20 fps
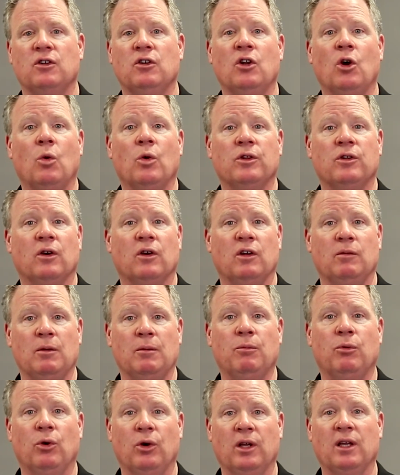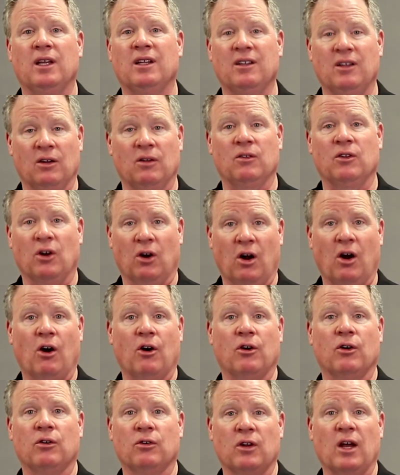to know what they're going to be putting in their
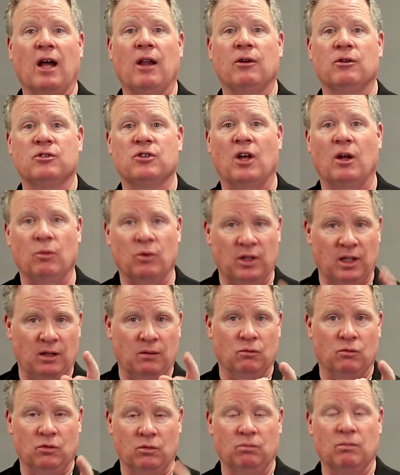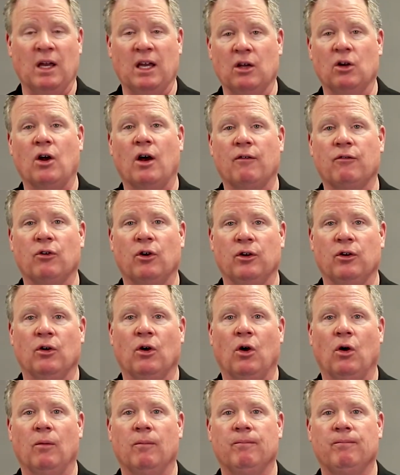hard-earned dollars on when they make an offer on your
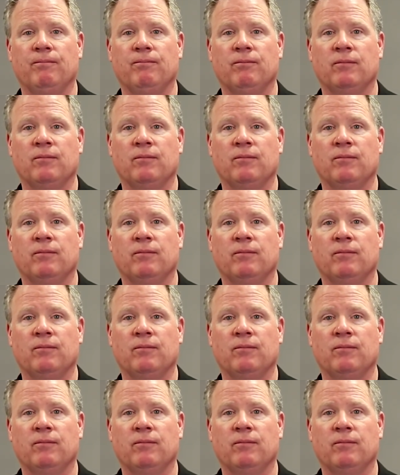home.